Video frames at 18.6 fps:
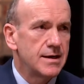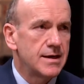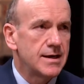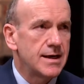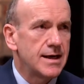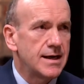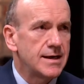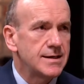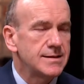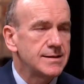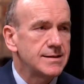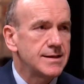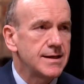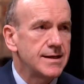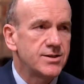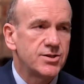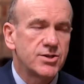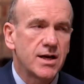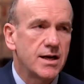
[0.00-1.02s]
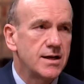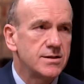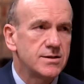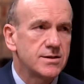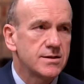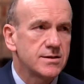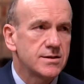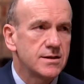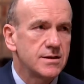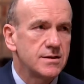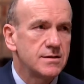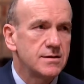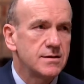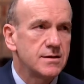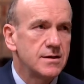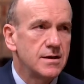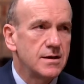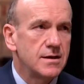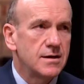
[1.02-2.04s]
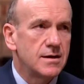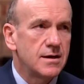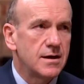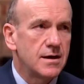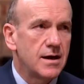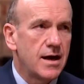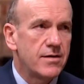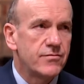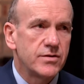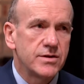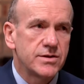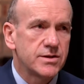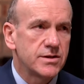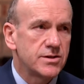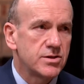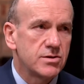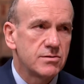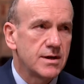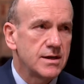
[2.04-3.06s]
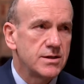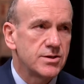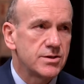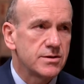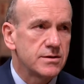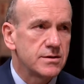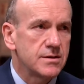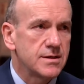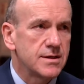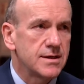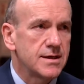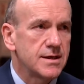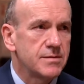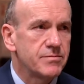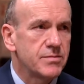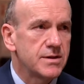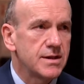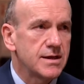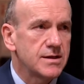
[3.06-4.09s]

and it changes in every situation. Uh, but